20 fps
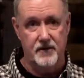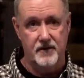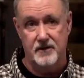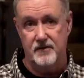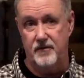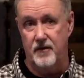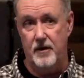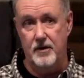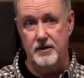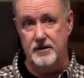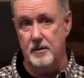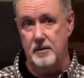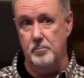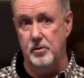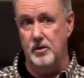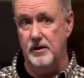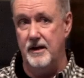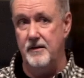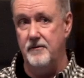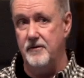as far as a
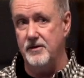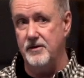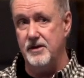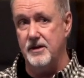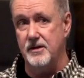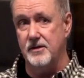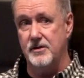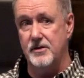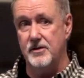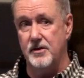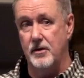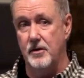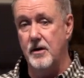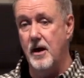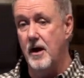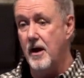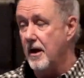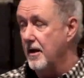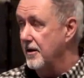believer is concerned.